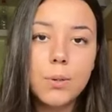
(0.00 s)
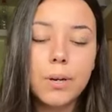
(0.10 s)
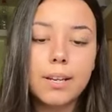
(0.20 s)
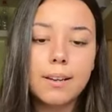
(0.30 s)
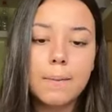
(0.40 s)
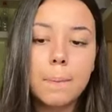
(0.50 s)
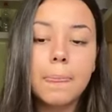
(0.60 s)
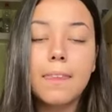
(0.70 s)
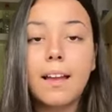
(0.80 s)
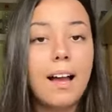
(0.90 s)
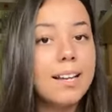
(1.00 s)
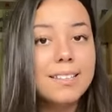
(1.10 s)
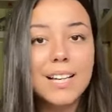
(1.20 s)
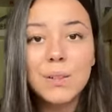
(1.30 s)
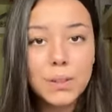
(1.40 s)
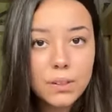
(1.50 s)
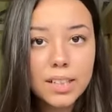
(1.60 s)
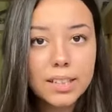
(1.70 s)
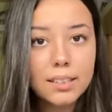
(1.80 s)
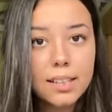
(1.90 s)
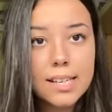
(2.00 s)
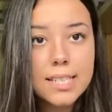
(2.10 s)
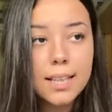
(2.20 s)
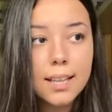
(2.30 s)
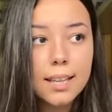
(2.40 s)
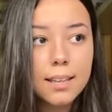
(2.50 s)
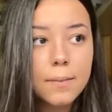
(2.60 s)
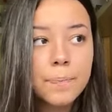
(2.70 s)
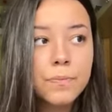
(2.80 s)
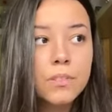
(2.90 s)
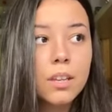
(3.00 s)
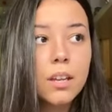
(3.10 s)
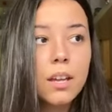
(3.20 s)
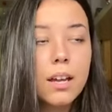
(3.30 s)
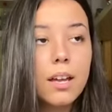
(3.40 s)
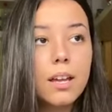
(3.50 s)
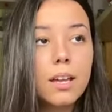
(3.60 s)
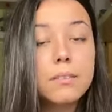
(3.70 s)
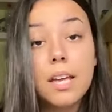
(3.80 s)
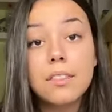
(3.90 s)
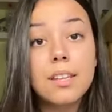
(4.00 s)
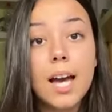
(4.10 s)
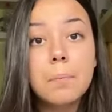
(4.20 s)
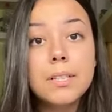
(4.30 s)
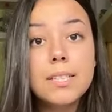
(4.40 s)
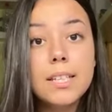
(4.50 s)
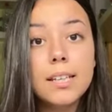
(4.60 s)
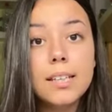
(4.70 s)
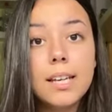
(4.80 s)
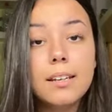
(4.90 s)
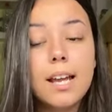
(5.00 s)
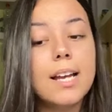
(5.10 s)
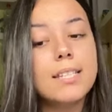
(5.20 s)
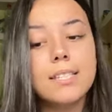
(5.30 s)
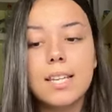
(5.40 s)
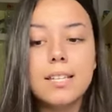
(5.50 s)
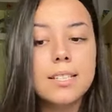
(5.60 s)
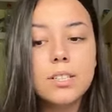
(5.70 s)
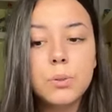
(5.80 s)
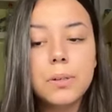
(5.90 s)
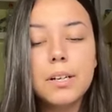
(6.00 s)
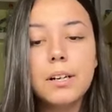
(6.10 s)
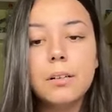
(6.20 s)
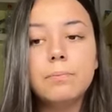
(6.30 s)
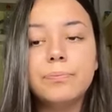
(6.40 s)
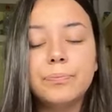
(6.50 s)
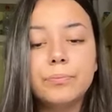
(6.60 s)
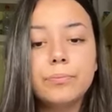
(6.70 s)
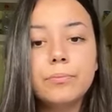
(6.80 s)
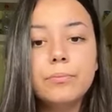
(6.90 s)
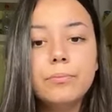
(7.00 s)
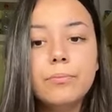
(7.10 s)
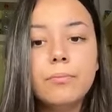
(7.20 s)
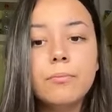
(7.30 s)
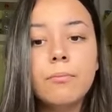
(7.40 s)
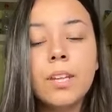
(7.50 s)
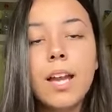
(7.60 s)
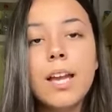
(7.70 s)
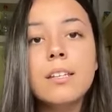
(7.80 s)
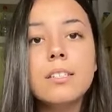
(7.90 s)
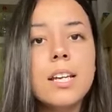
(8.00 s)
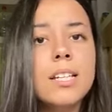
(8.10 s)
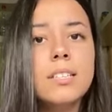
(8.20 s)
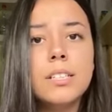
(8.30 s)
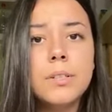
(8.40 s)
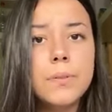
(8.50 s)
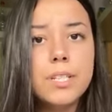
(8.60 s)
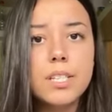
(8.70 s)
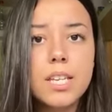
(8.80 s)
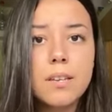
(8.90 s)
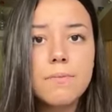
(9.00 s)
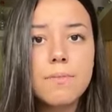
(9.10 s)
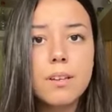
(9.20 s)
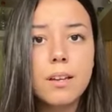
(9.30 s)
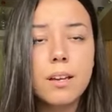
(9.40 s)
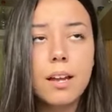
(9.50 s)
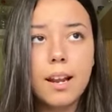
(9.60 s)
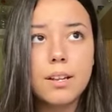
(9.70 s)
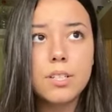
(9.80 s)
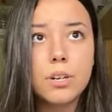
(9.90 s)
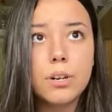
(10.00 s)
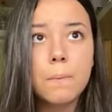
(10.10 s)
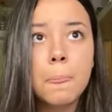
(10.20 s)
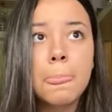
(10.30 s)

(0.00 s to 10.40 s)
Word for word: do it. I downloaded the last link and nothing happened again. I sent it to her and I didn't receive an answer.